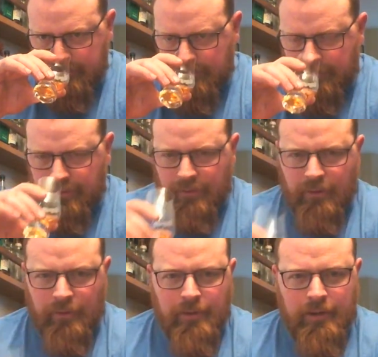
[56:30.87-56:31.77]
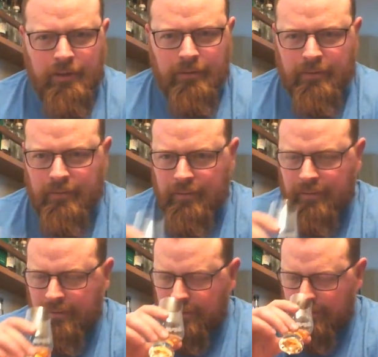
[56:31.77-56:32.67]
There's an earthiness.
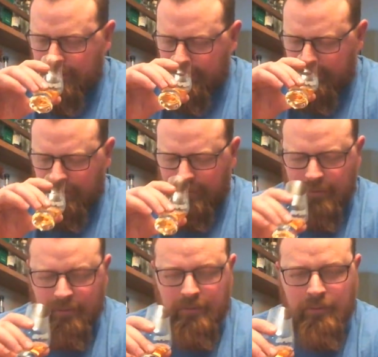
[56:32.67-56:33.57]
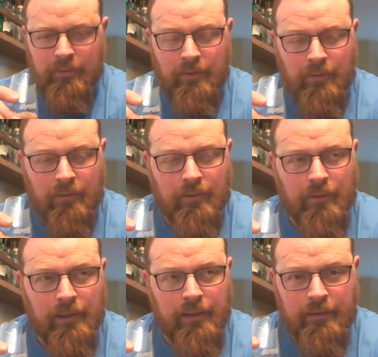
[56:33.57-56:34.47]
There's this
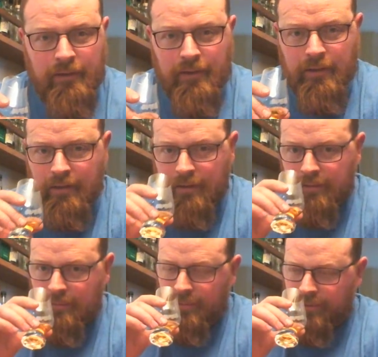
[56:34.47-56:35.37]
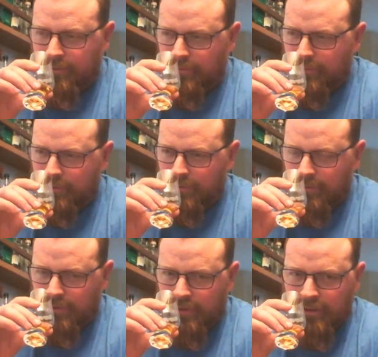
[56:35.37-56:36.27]
salinity, but there's
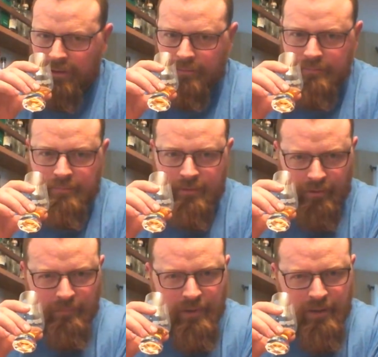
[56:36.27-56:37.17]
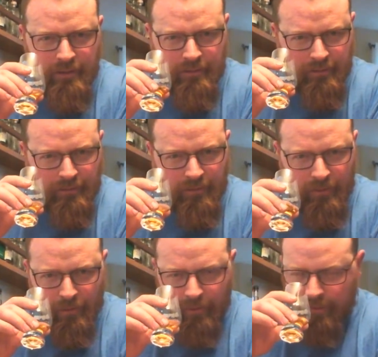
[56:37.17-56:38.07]
peat. There's
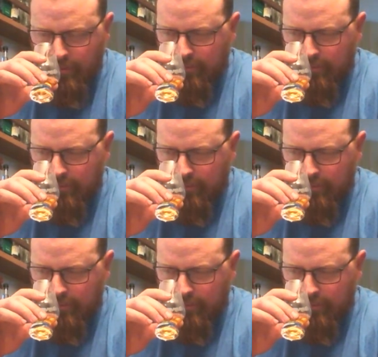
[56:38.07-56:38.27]
earth.